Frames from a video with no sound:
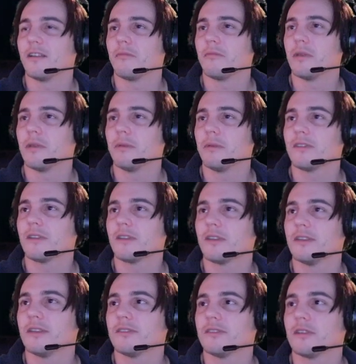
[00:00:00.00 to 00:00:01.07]
Maybe it's a
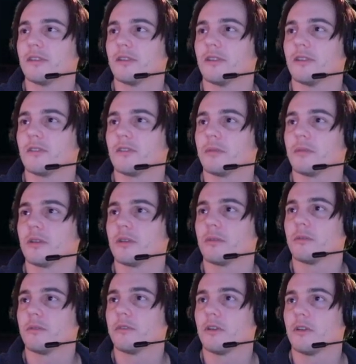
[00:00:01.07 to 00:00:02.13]
kitchen ghost. Let me come
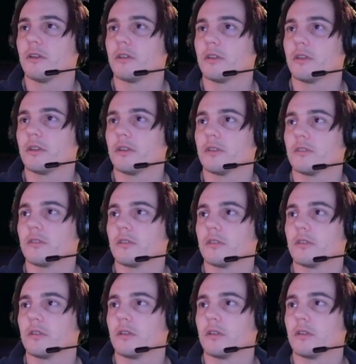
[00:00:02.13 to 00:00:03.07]
over here in the kitchen.